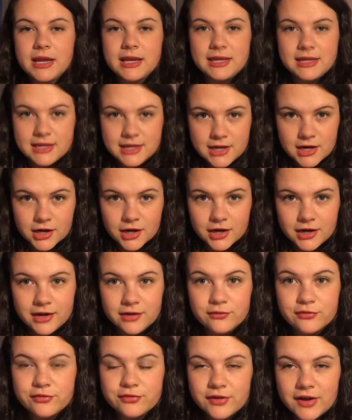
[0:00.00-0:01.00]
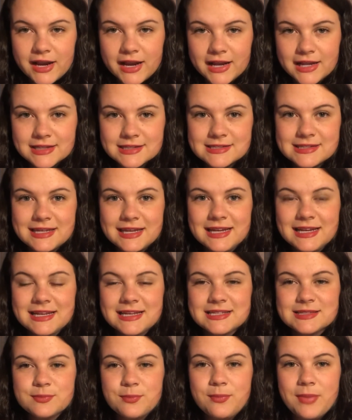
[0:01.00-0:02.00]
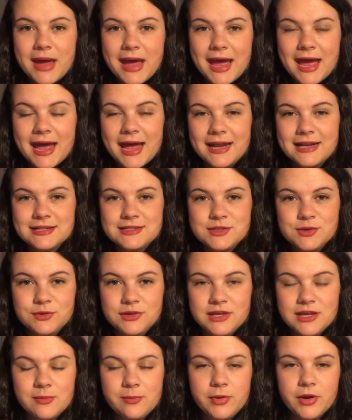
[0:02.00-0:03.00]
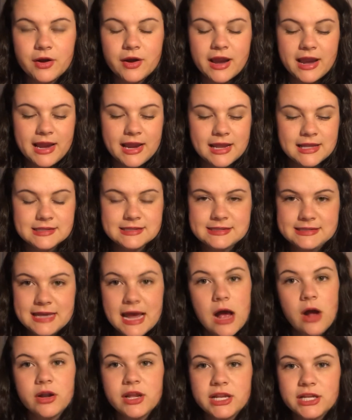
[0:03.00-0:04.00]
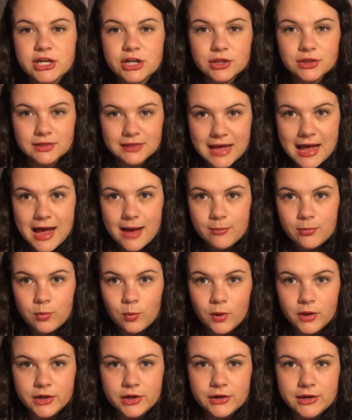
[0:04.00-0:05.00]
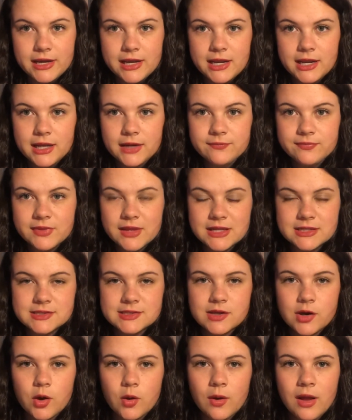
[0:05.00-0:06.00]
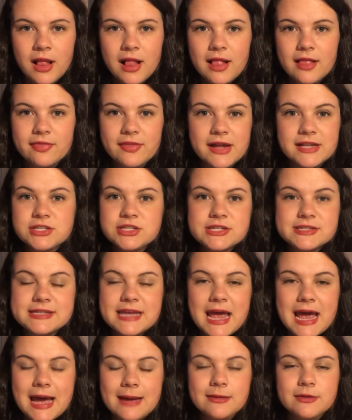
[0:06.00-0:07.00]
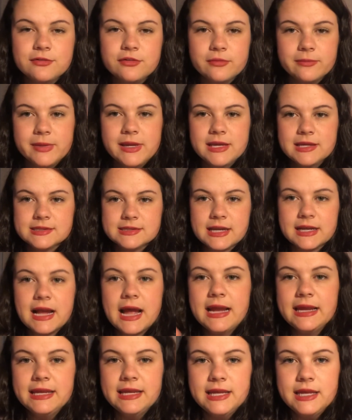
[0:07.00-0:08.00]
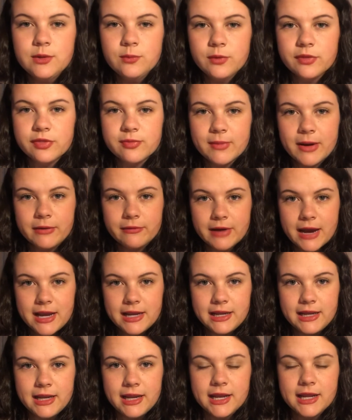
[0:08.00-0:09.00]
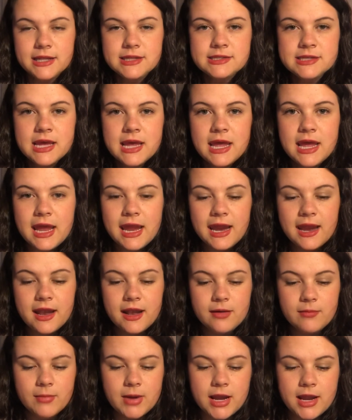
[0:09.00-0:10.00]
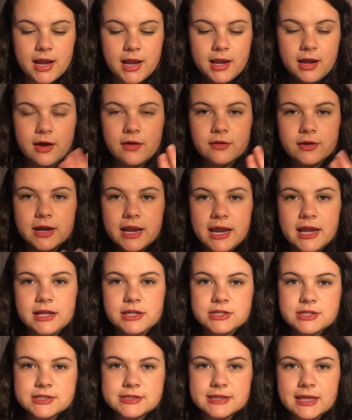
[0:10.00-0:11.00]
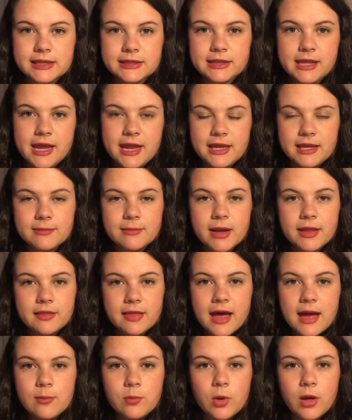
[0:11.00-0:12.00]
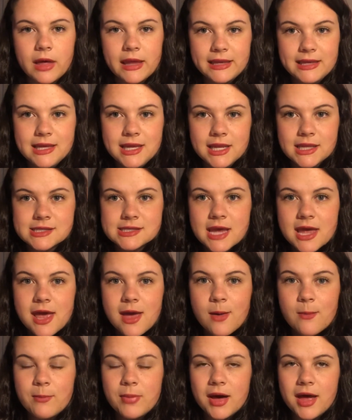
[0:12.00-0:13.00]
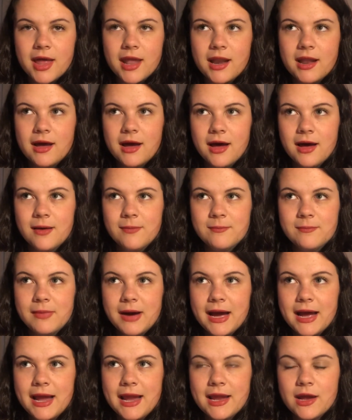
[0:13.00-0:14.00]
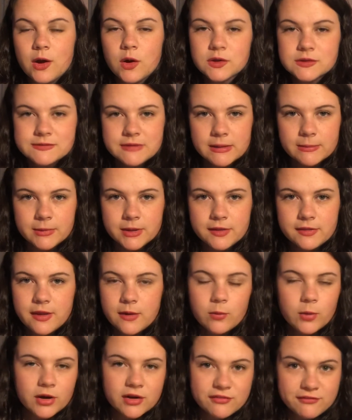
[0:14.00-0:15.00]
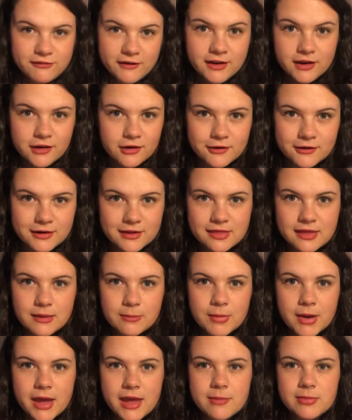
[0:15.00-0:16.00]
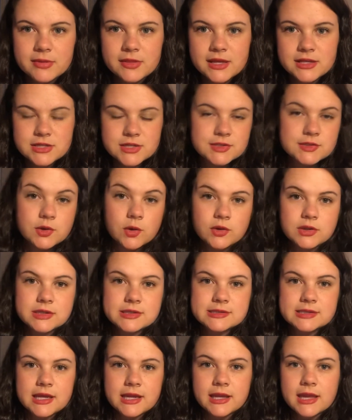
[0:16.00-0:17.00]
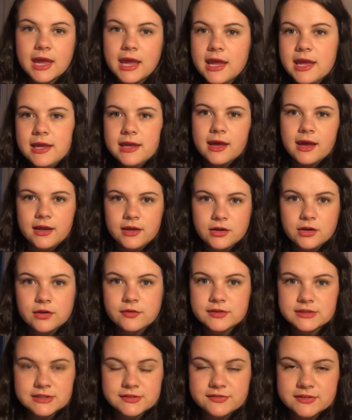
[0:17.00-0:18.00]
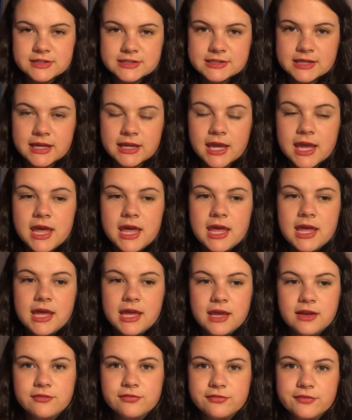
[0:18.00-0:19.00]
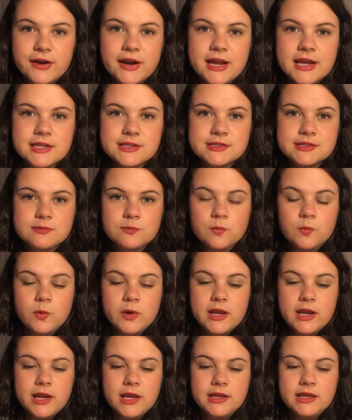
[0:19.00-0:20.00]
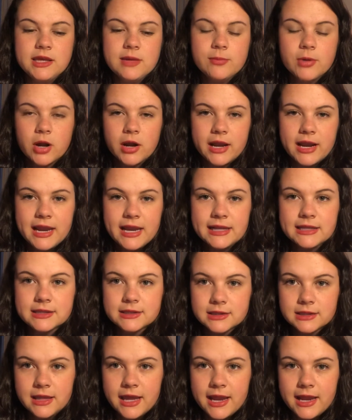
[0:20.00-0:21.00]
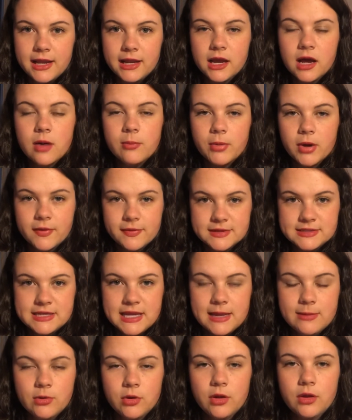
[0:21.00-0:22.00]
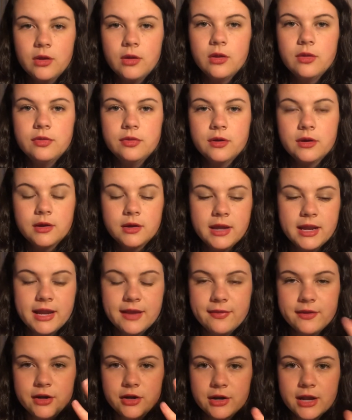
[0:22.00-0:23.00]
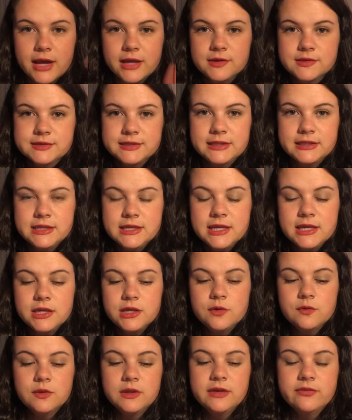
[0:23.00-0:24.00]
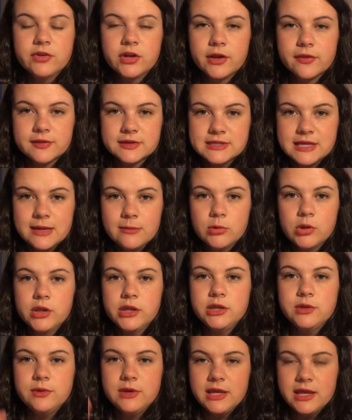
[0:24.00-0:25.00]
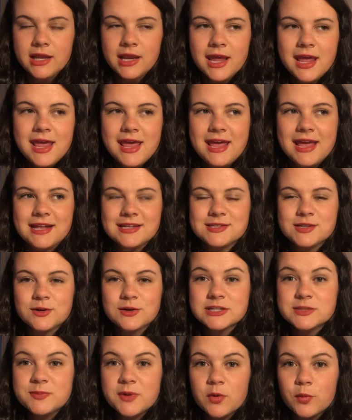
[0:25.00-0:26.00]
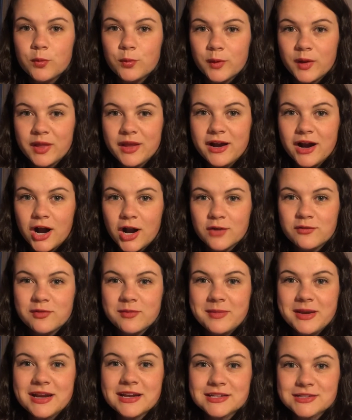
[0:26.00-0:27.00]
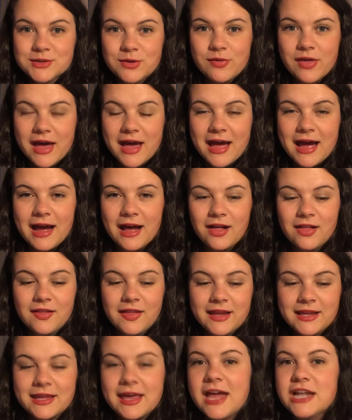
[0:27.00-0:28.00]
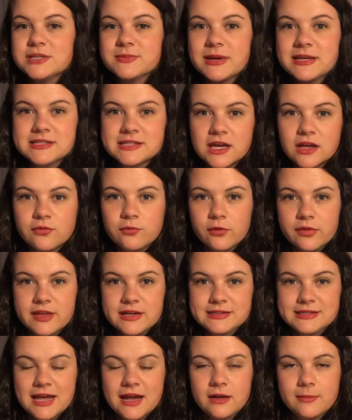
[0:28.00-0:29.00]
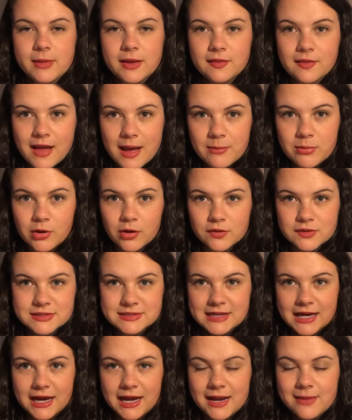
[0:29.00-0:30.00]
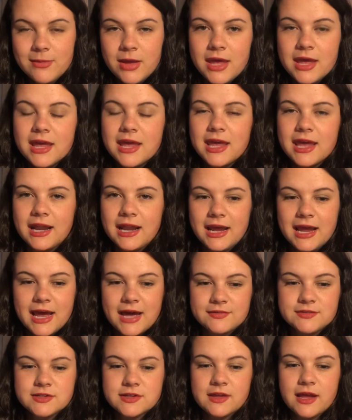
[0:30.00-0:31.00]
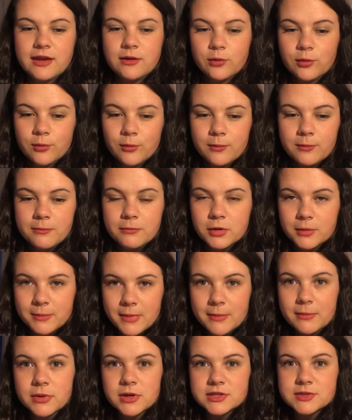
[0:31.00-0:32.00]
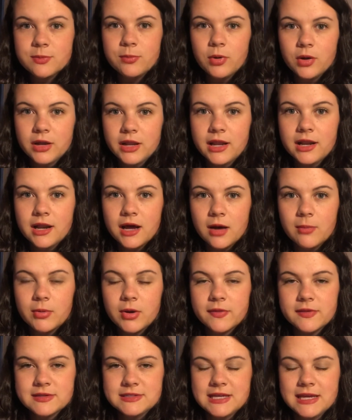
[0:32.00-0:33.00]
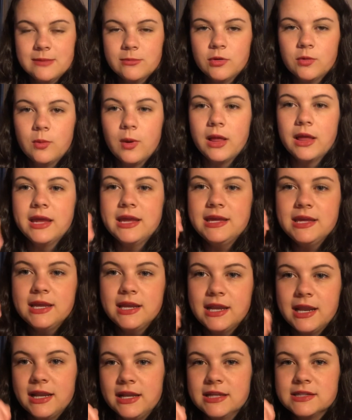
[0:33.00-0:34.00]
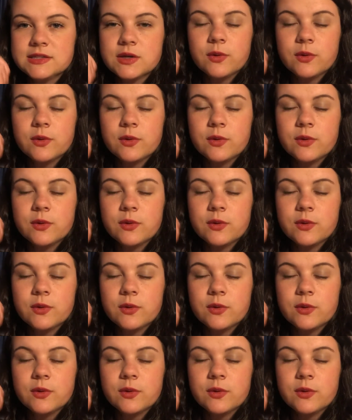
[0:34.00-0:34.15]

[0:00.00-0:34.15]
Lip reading: But here in France, it is bad to keep your hands down in your lap while you're eating. And so that's just a habit for me, is like I eat with my right hand and my other hand is just like laying in my lap while I eat. But my host family, they weren't offended or anything by it, but they just told us like, hey, yeah, you know the difference. Like in France, we keep our hand laying up on the table. The hand that you're not using to eat, you leave it on the table and you eat. And so it's been really hard for me to do that. I'll like catch myself with it down in my lap all the time, and I have to like remember to put it up on the table while I eat.